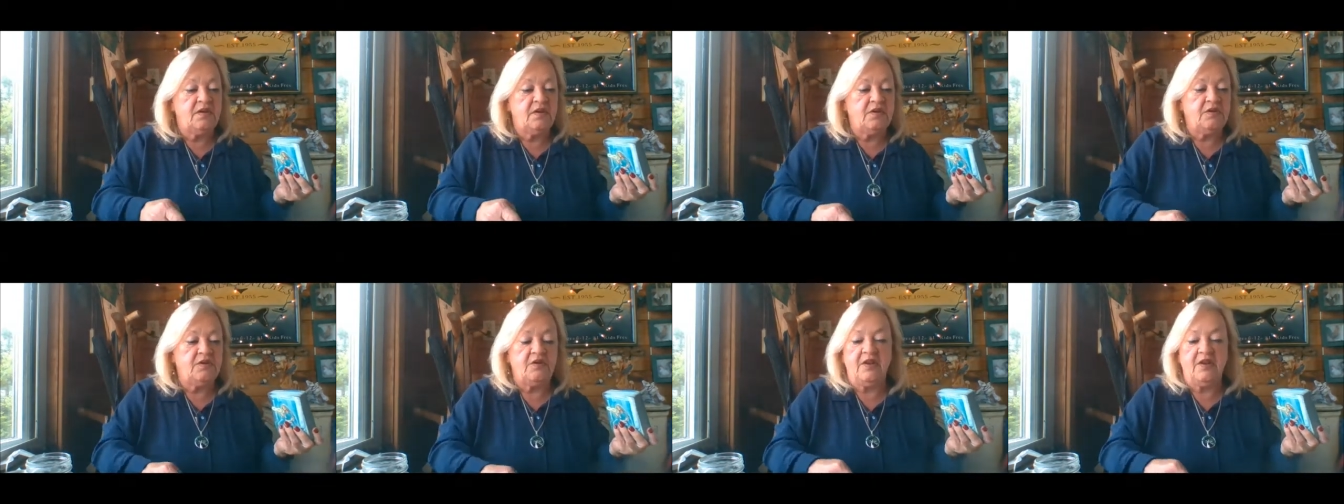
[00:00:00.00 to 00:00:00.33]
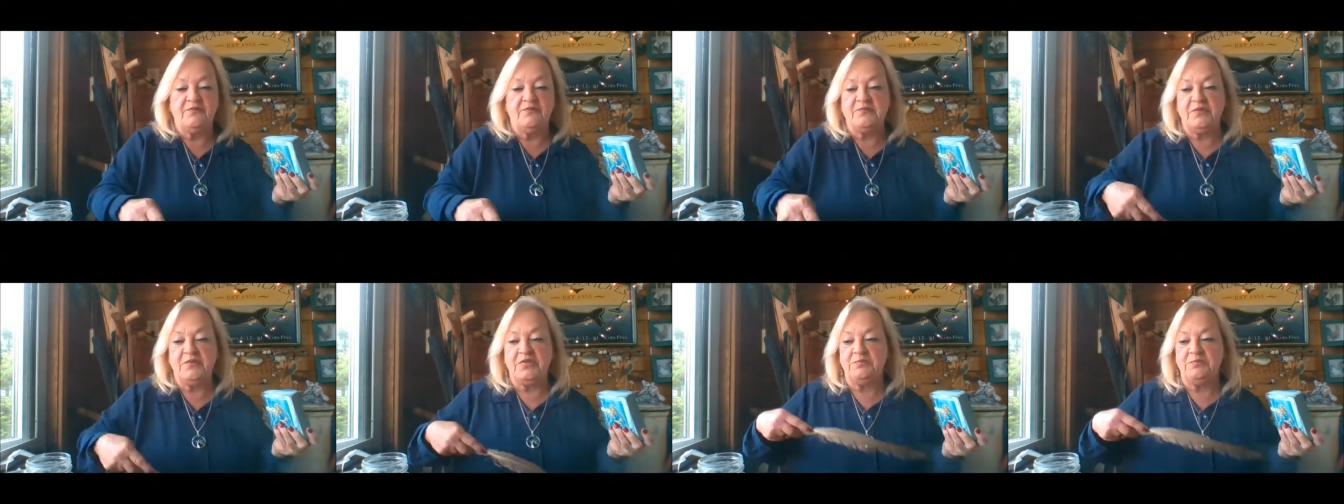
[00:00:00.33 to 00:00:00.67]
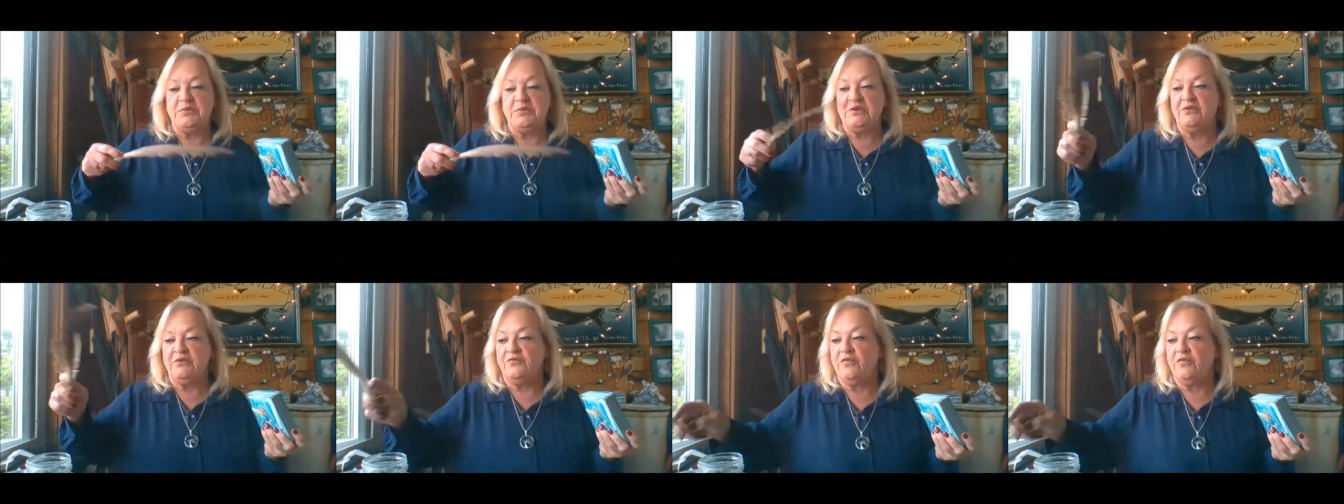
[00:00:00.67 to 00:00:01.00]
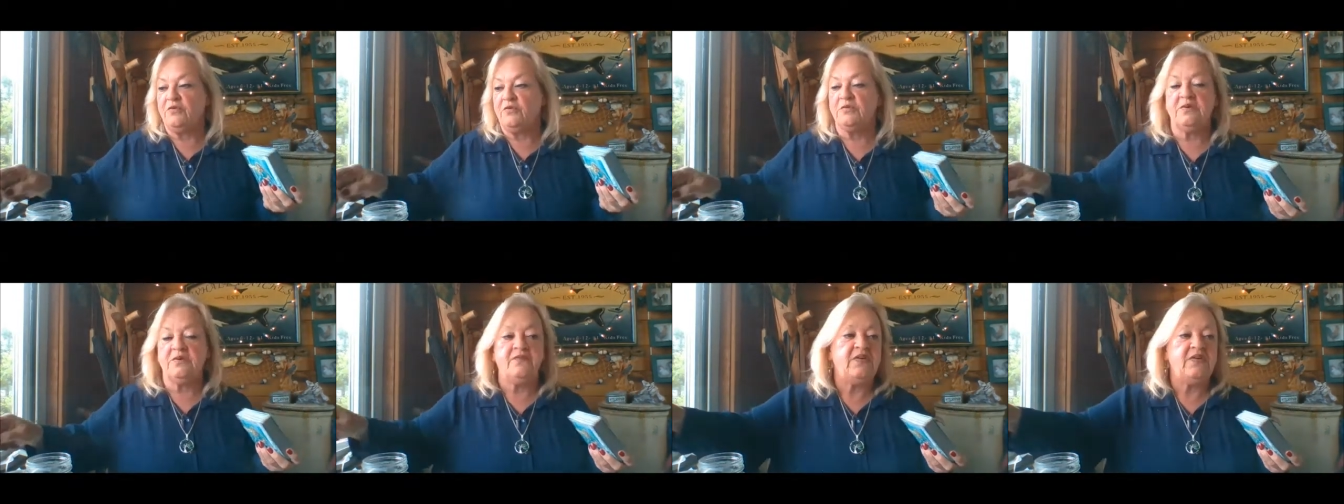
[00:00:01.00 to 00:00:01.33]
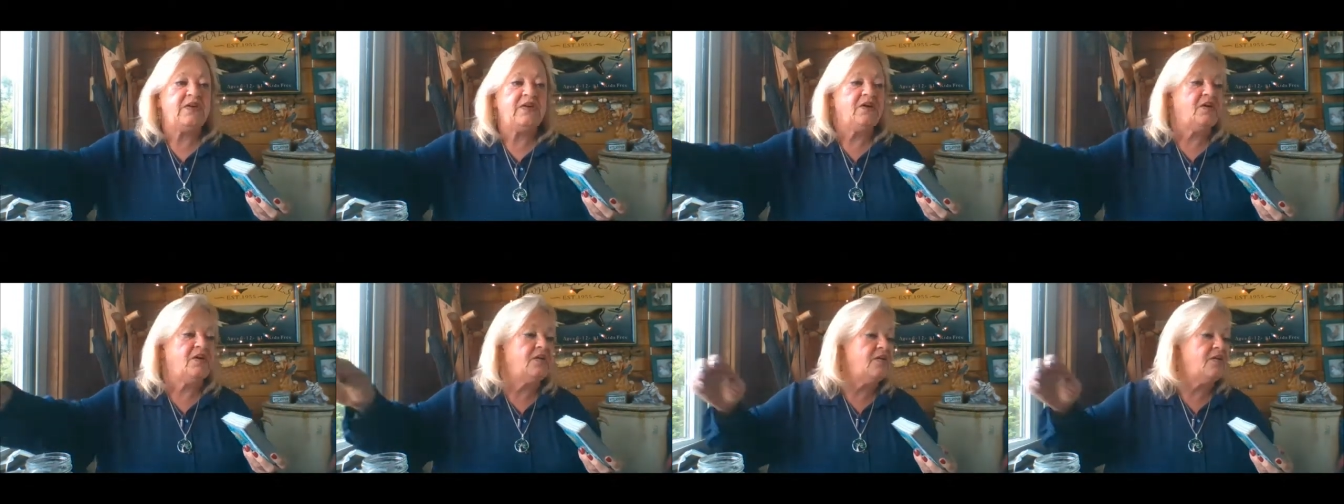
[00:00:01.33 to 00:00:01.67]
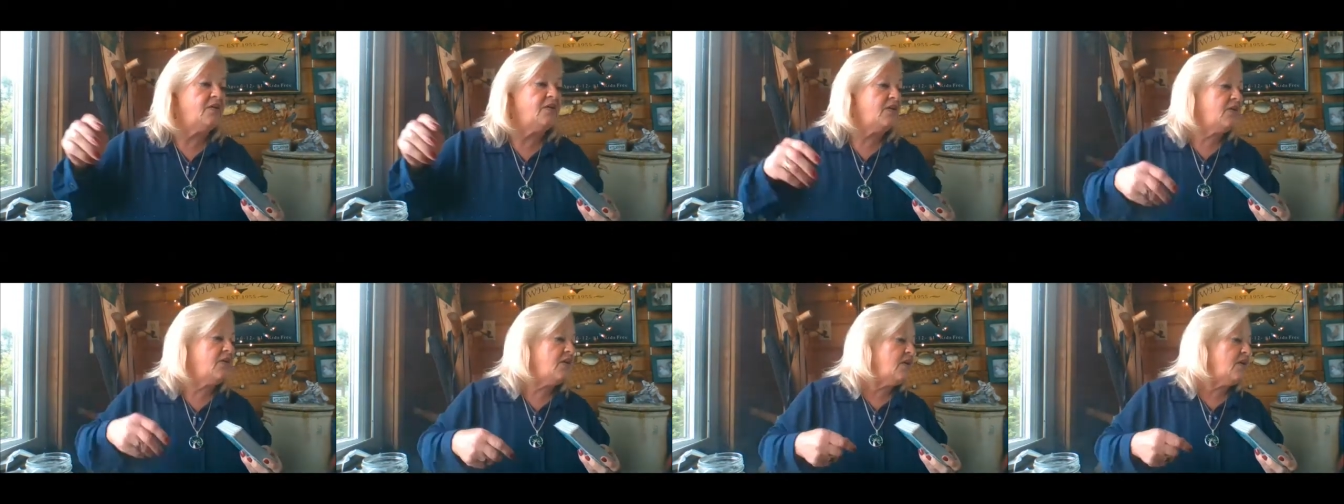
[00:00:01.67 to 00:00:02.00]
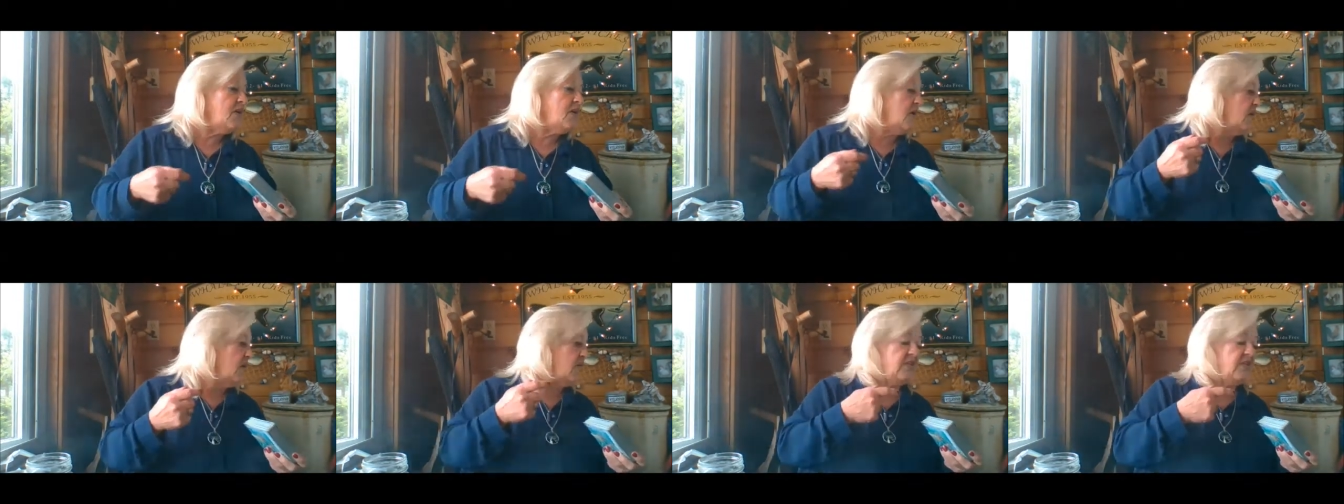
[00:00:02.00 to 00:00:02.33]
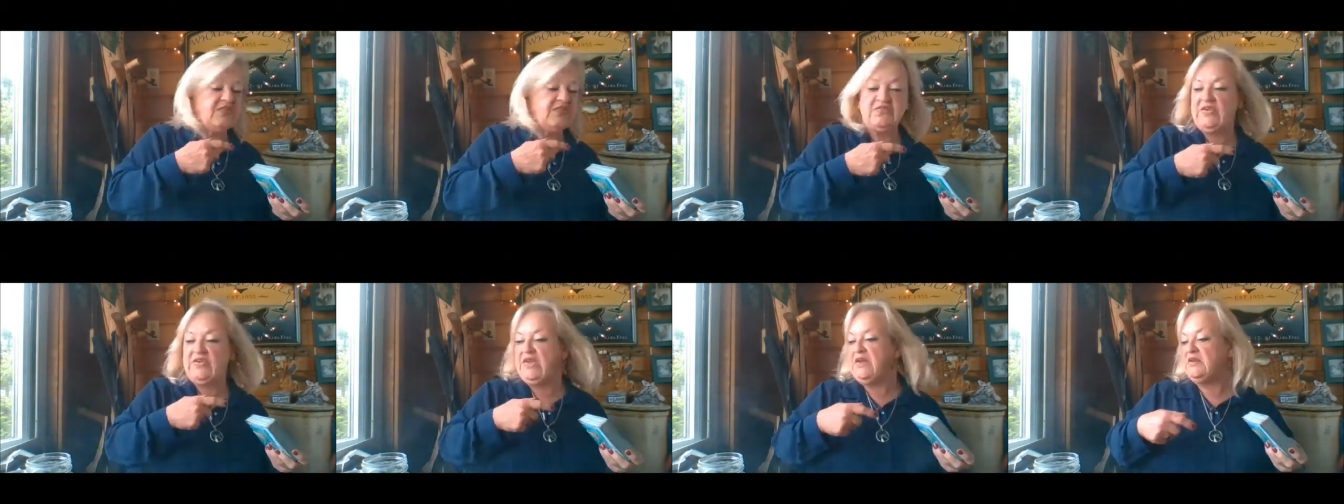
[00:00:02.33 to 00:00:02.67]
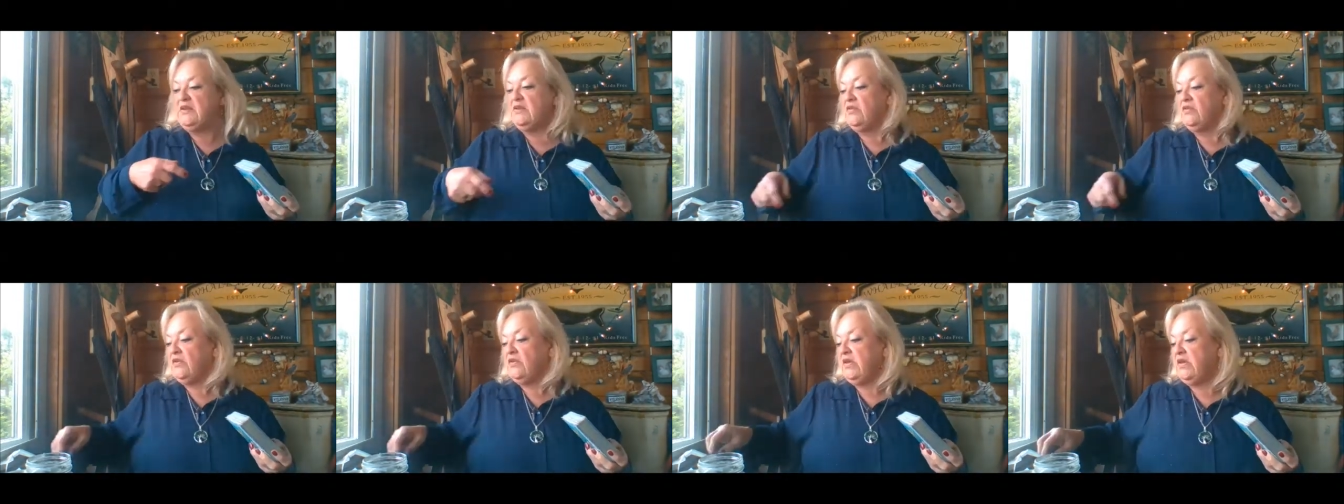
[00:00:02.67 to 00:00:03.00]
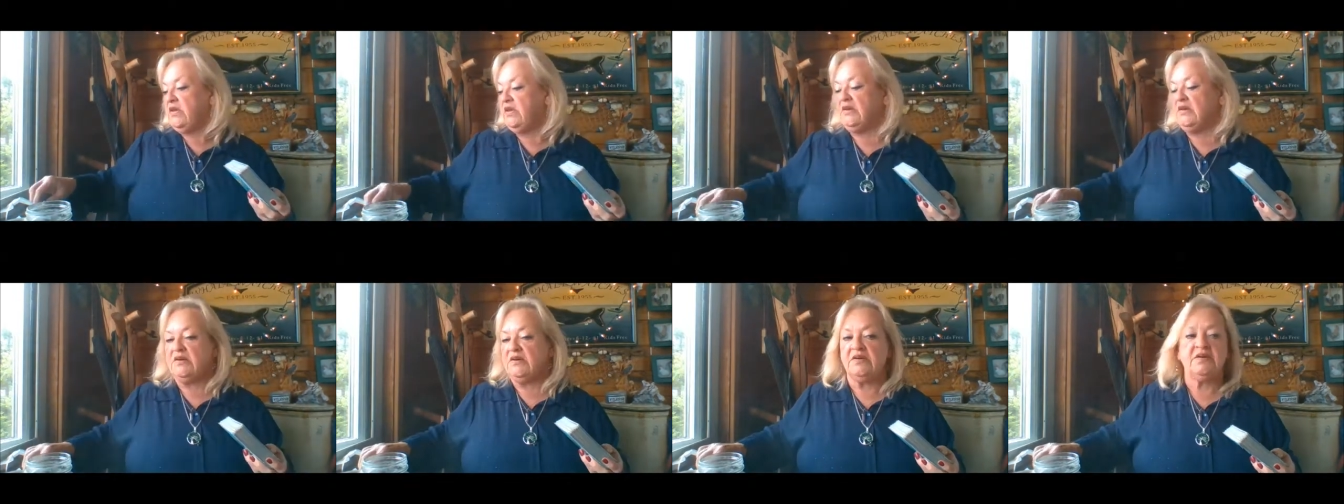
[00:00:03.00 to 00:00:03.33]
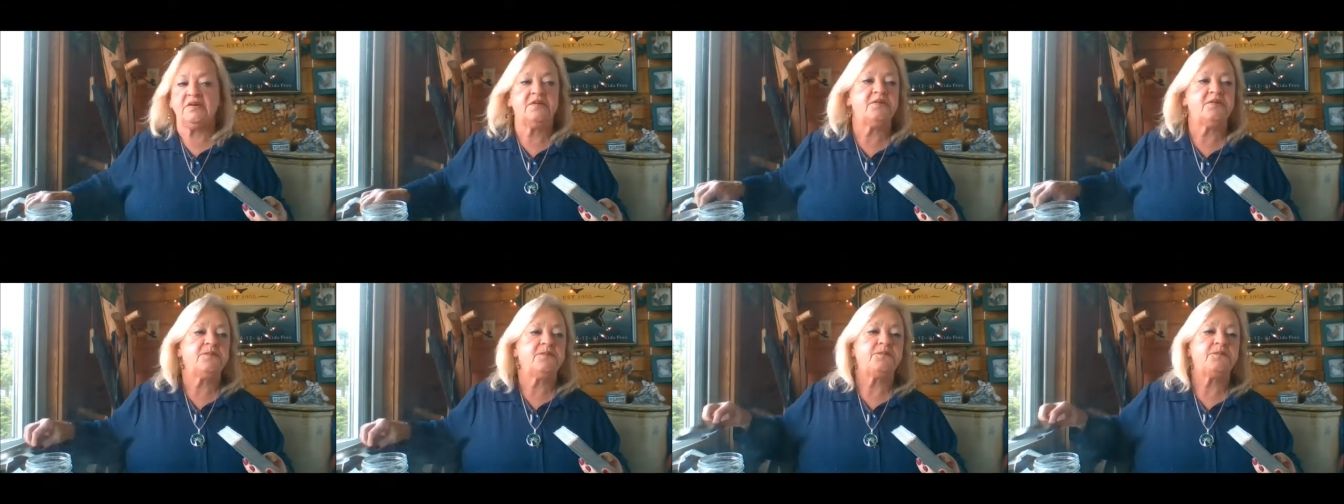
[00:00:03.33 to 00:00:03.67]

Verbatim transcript: you're left with a beautiful reveal. And this candle here,